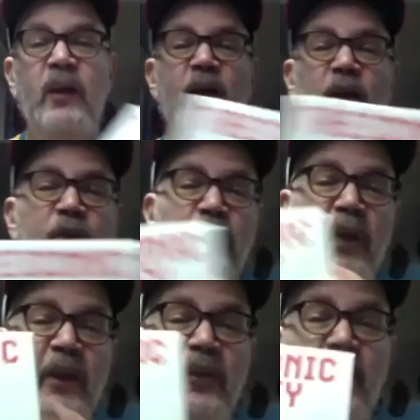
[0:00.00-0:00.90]

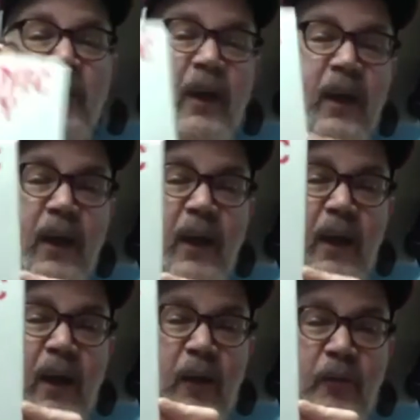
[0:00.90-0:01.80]
curator
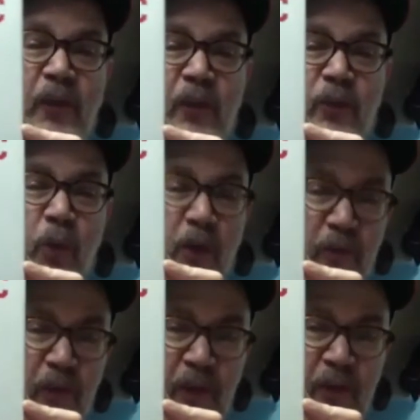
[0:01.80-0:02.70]
of this
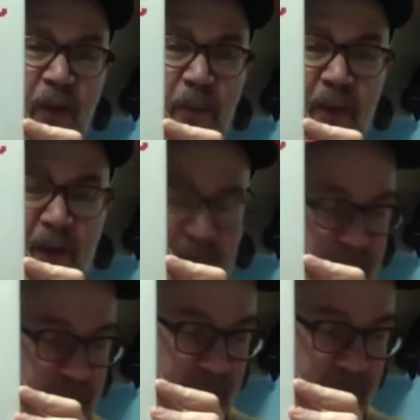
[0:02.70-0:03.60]
wonderful exhibit.
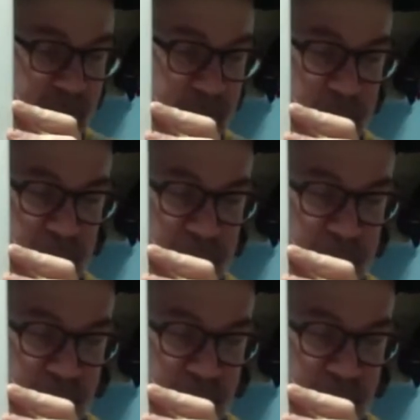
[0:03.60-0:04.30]
And if